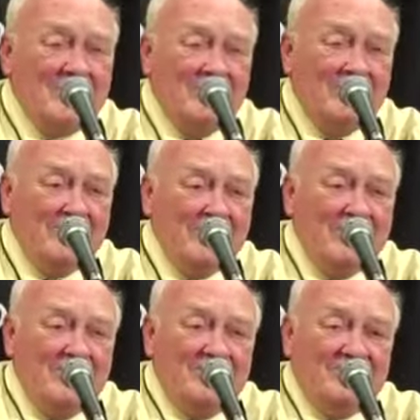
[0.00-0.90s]
You know,
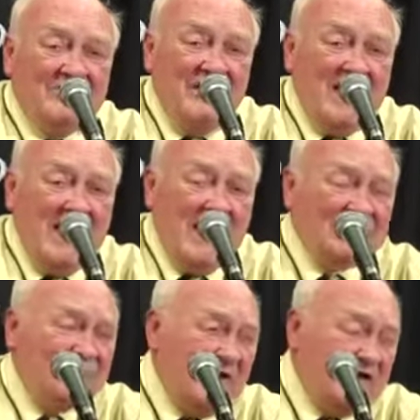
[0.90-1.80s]
so then I
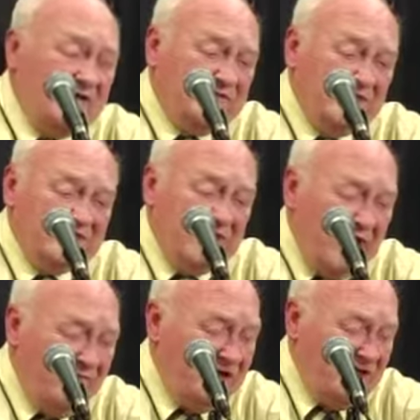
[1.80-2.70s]
asked my kids, I said,
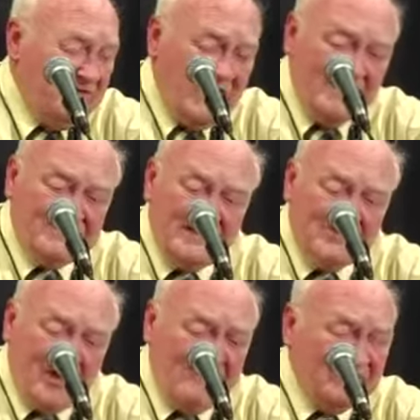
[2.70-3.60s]
how many of you guys can
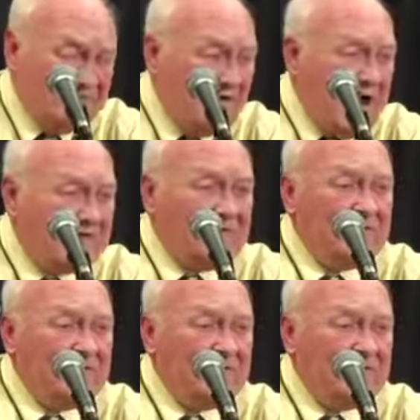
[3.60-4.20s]
drive a tractor?